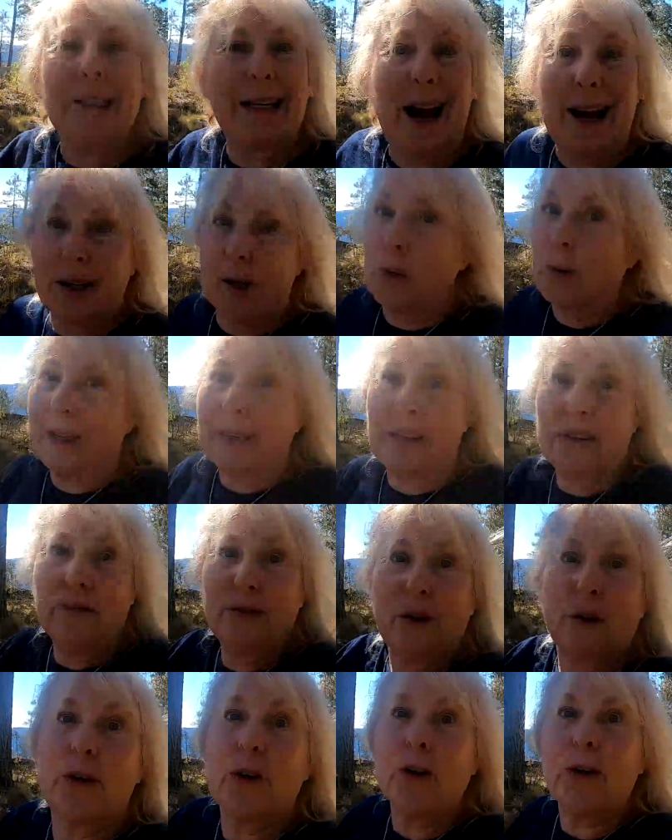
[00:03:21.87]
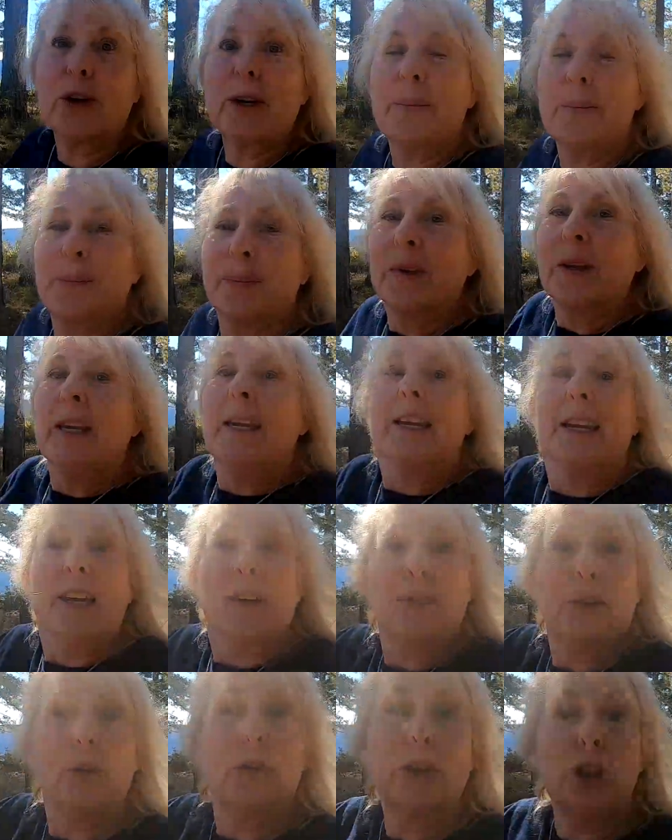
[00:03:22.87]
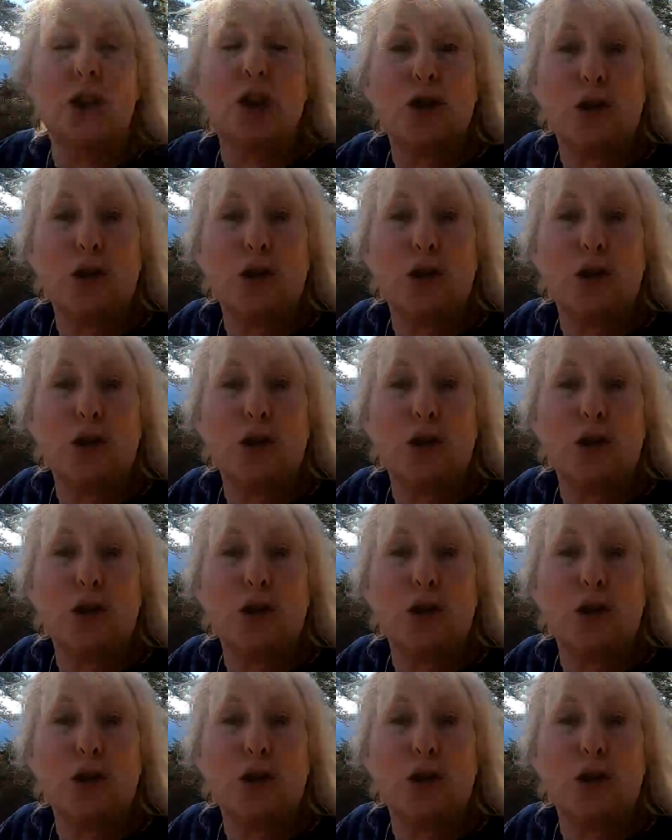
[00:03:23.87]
not go any further. If you're in a